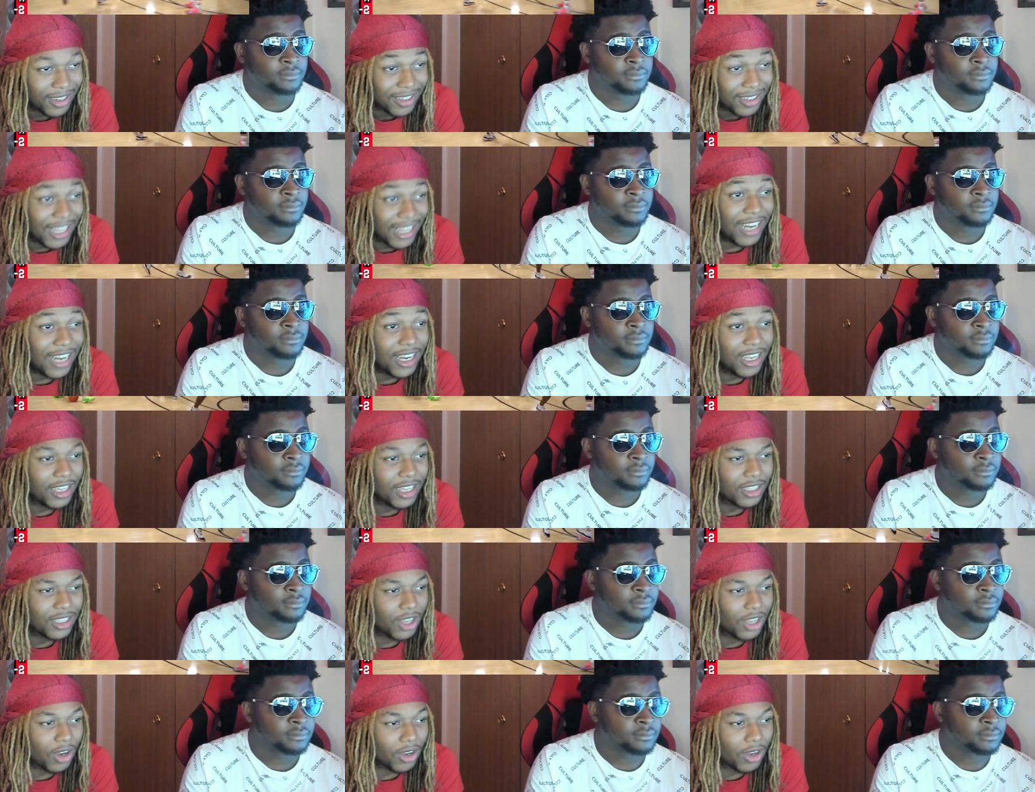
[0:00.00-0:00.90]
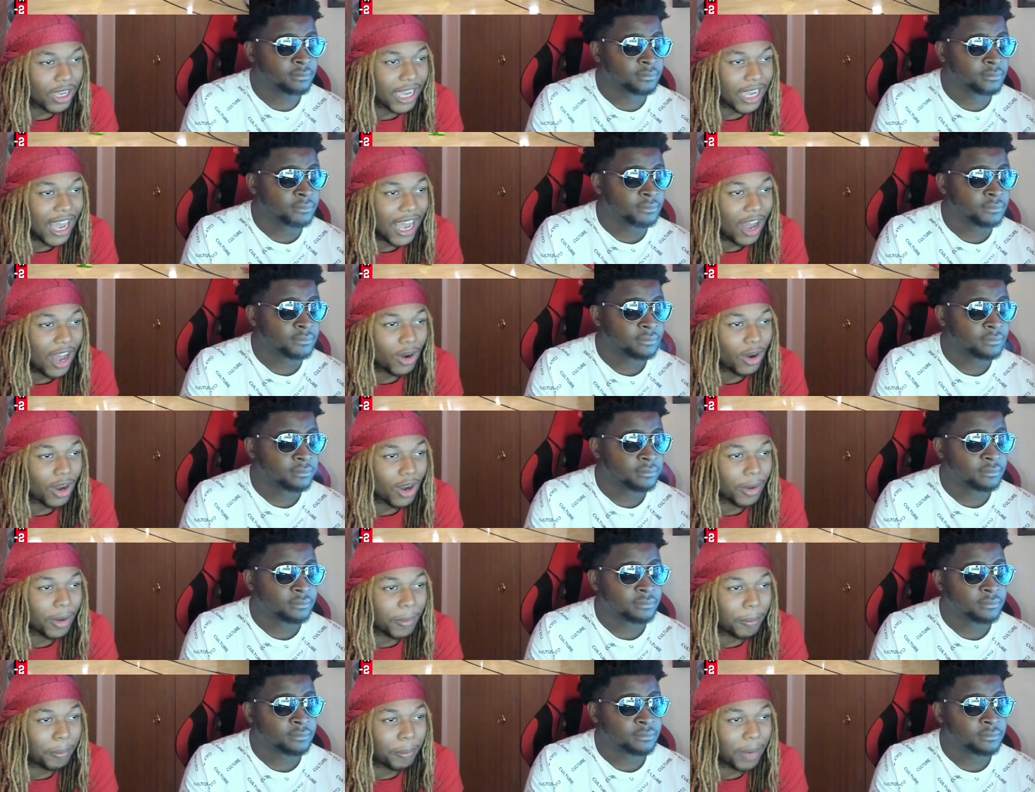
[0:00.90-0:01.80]
Speaker 1: That nigga talking out
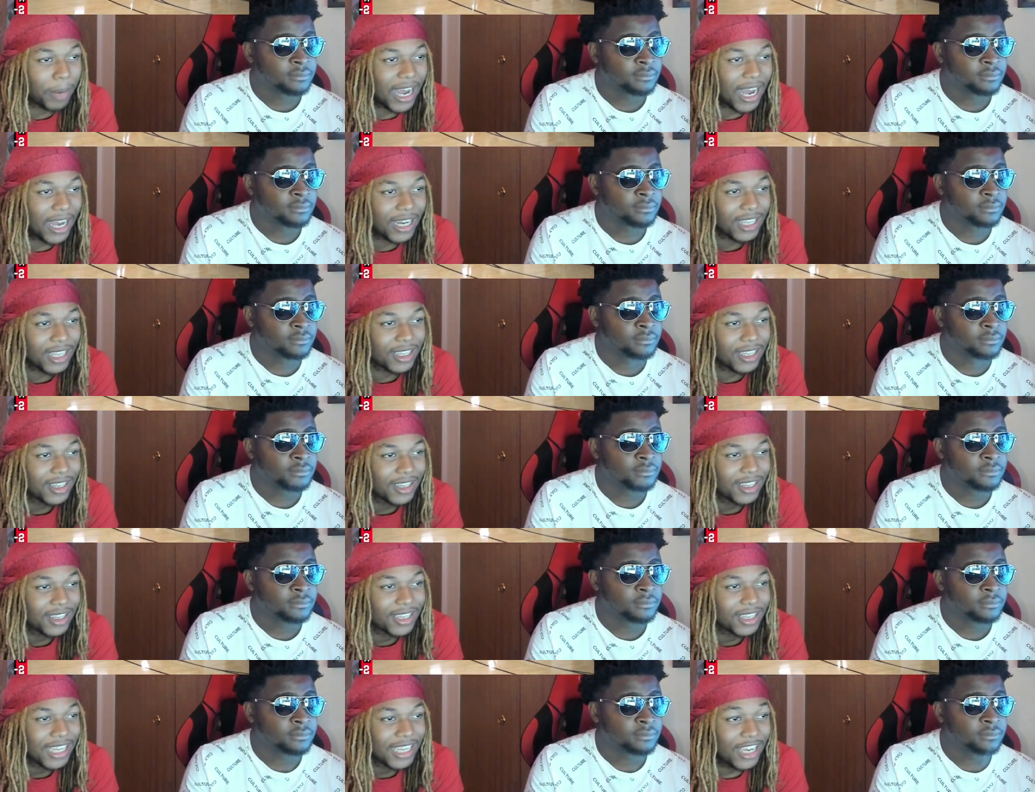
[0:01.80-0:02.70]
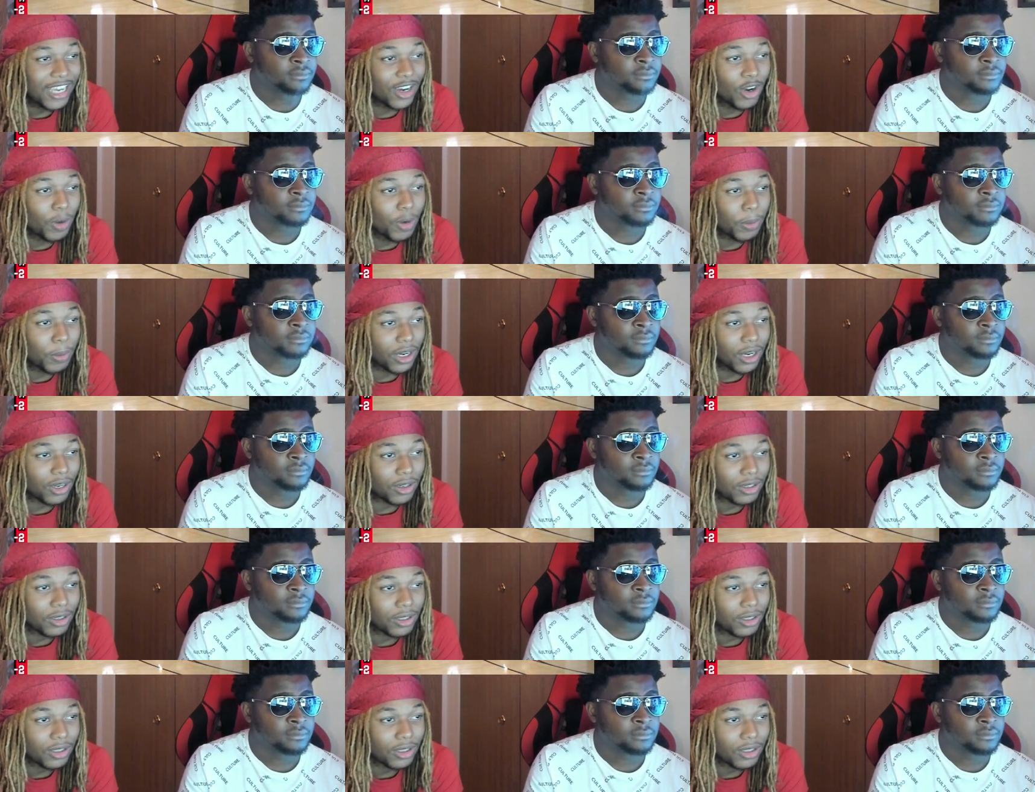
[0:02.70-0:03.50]
of body. He a hooper though.